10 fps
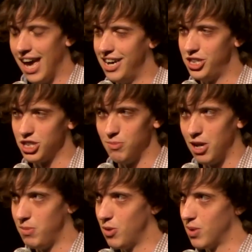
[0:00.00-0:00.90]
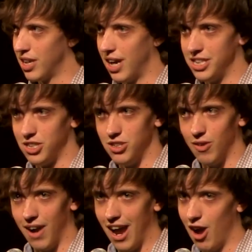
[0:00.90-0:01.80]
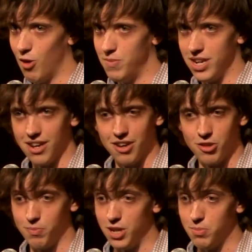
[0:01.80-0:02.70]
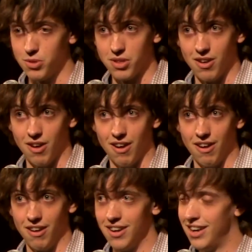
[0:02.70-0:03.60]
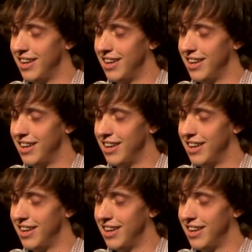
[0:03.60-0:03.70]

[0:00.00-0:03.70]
And it just made me realize, you know, how many other people there are